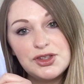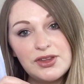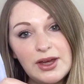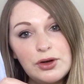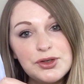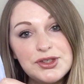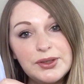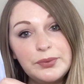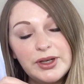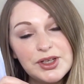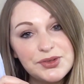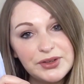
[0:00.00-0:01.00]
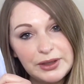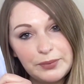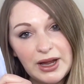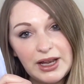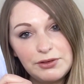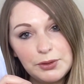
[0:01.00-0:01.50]
So that also works really
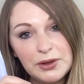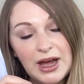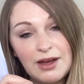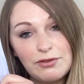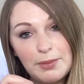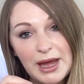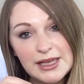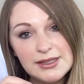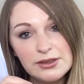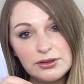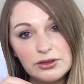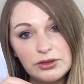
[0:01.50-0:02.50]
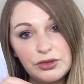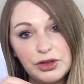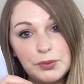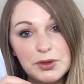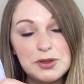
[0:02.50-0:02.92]
well if you have a petal that you